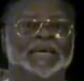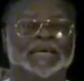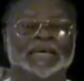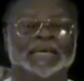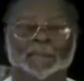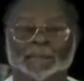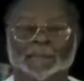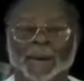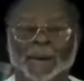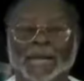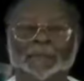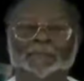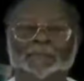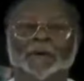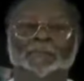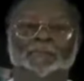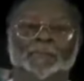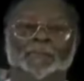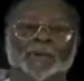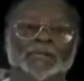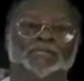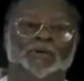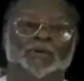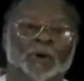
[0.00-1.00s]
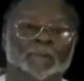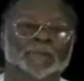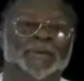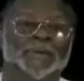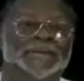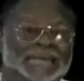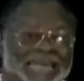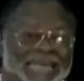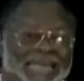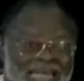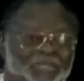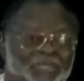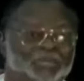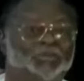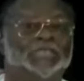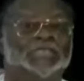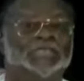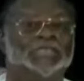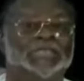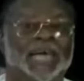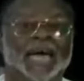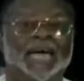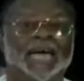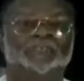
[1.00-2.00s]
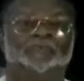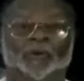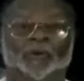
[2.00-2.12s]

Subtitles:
The parliament must commit class suicide